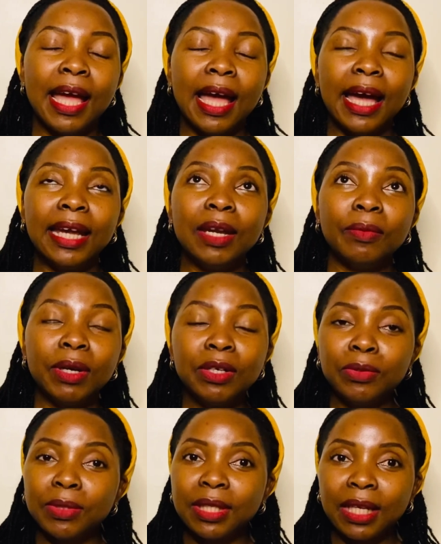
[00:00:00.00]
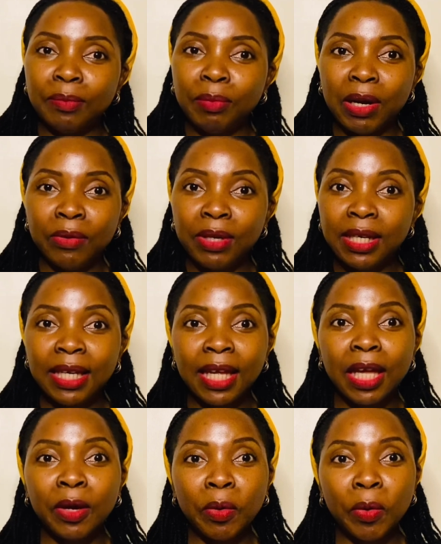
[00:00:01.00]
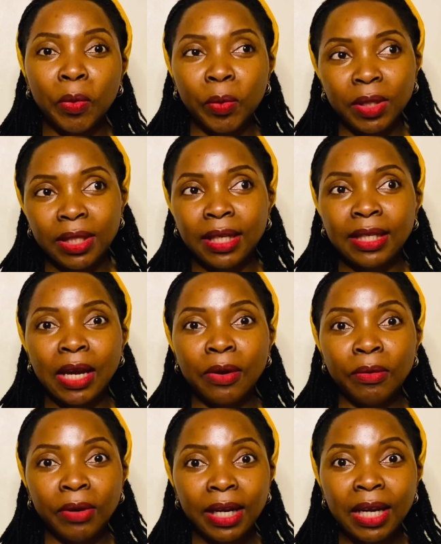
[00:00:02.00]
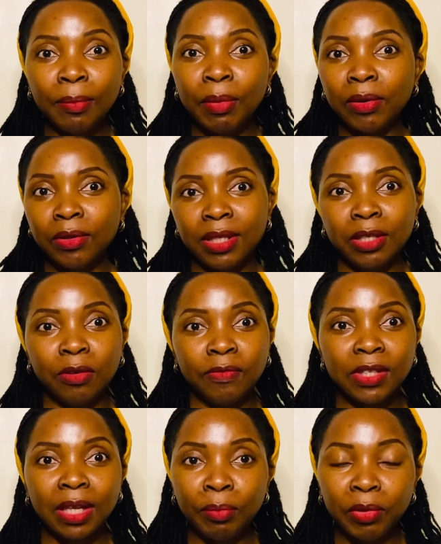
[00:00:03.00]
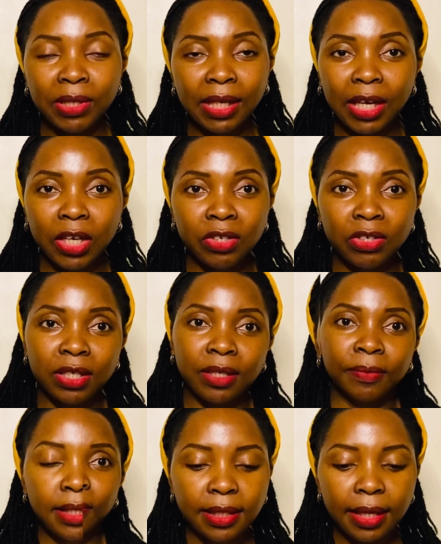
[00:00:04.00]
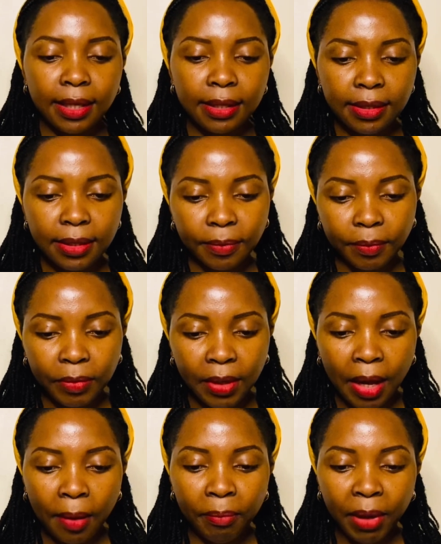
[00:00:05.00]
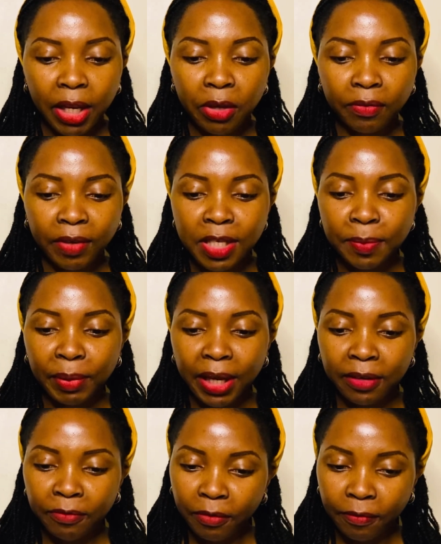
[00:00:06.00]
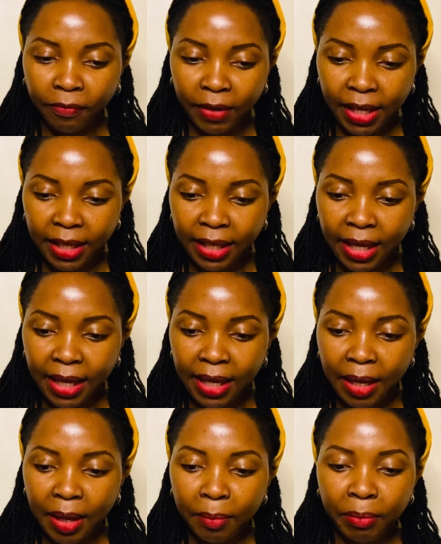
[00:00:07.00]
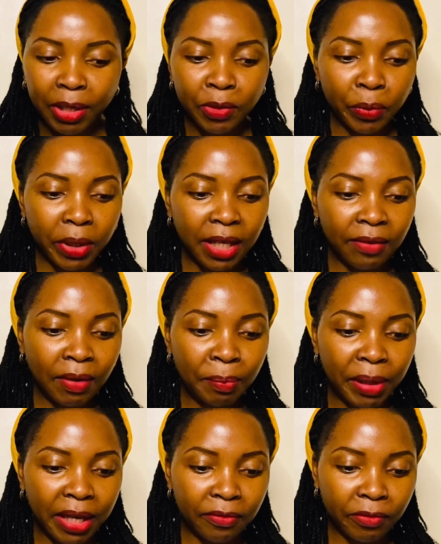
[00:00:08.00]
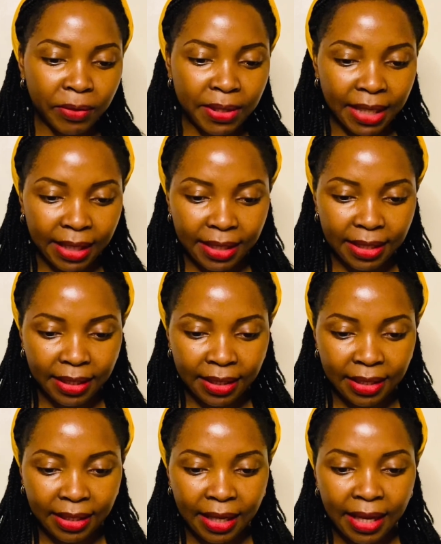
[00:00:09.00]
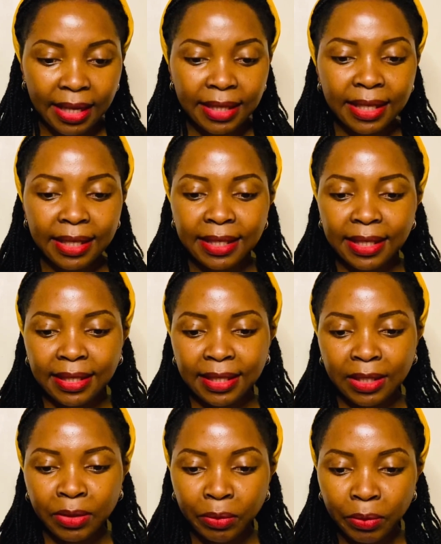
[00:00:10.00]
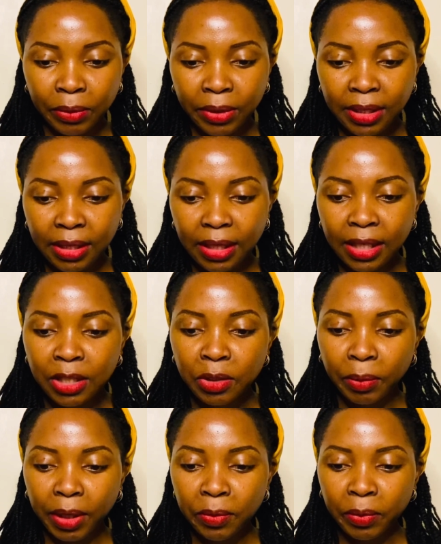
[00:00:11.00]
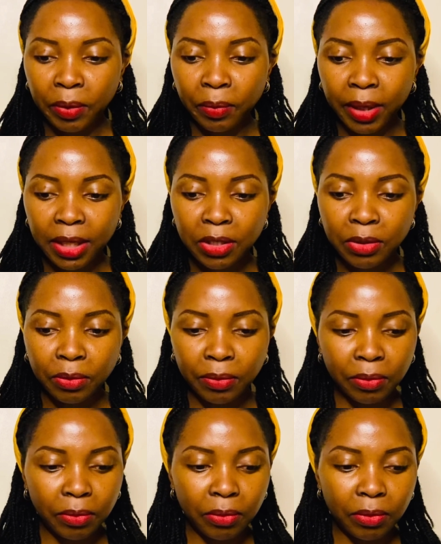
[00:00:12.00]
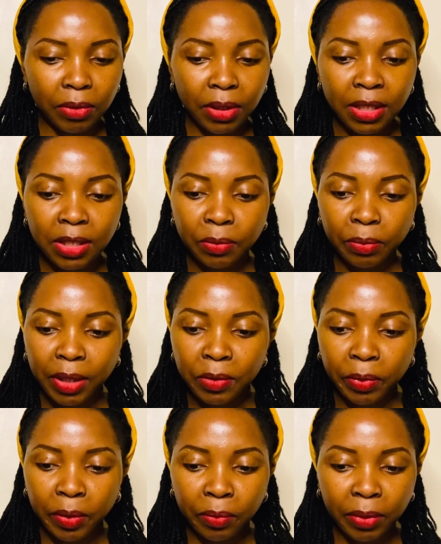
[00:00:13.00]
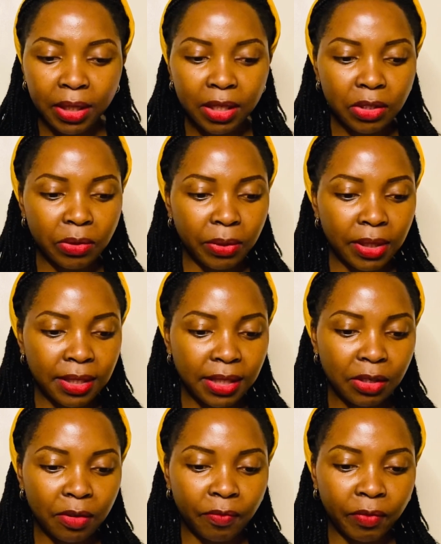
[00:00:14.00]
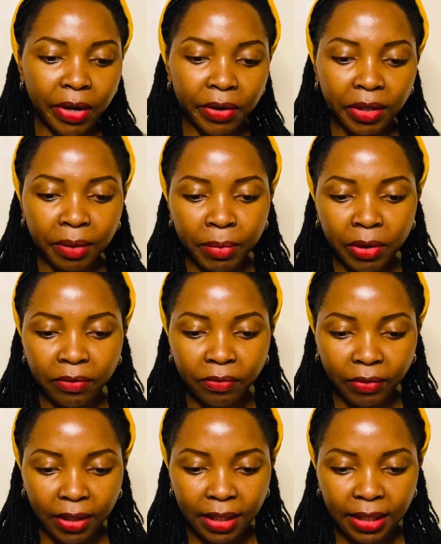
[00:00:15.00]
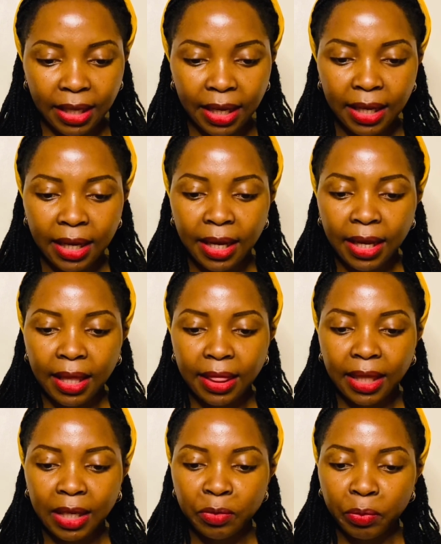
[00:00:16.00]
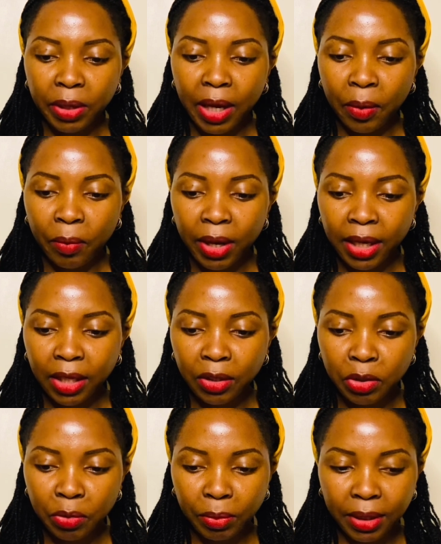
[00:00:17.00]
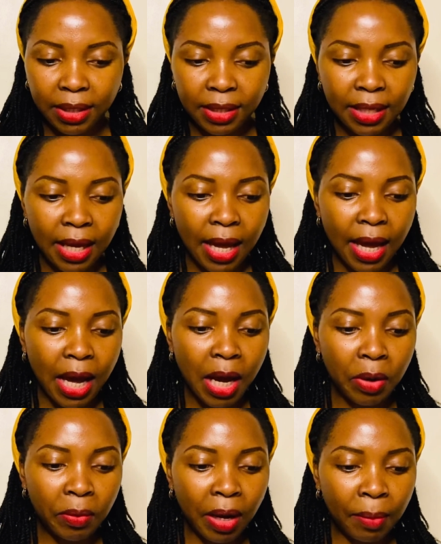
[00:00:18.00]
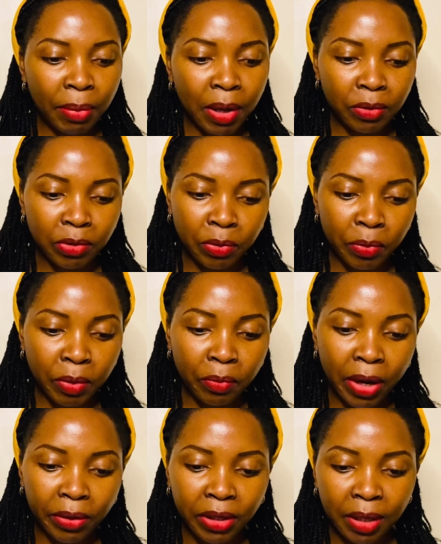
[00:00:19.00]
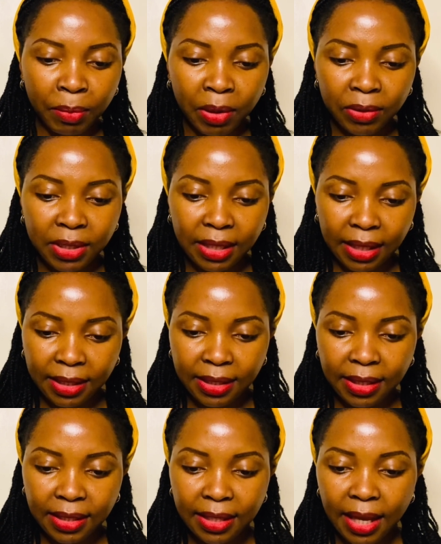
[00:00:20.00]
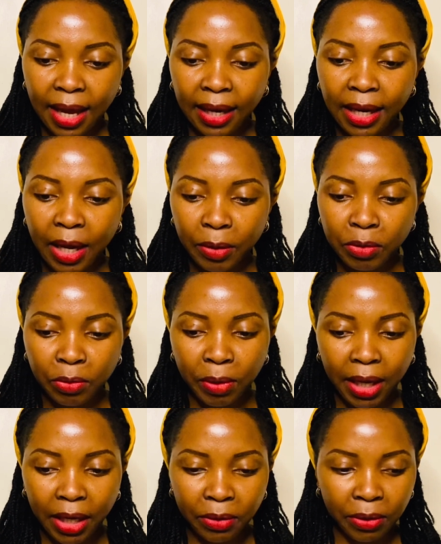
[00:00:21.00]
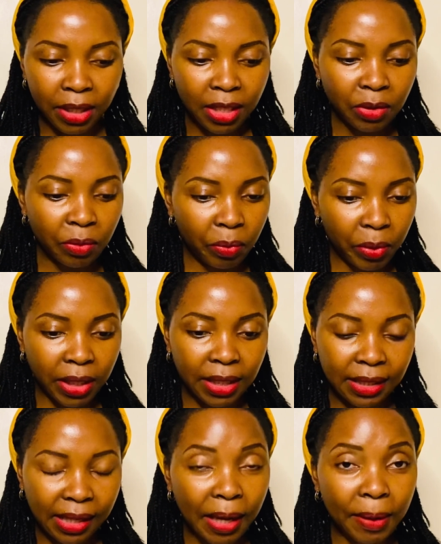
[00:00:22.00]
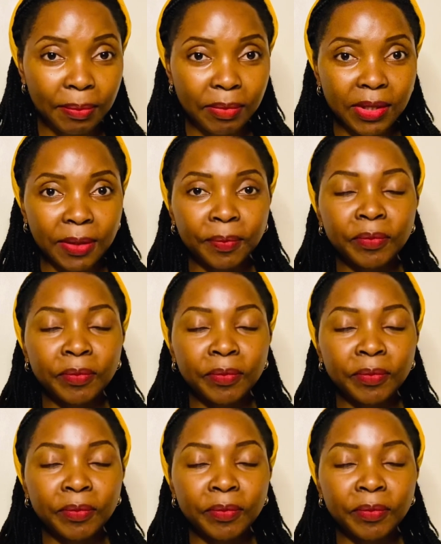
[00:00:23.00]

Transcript: And I want to start by reading a quote that I read about self-sabotage. It says, Many of us plan for failure, but we never plan for success. Success is good. It's what we want to it's what we want. So instead of worrying about failure that we are working towards, how about we worry about success and how to handle it when it comes?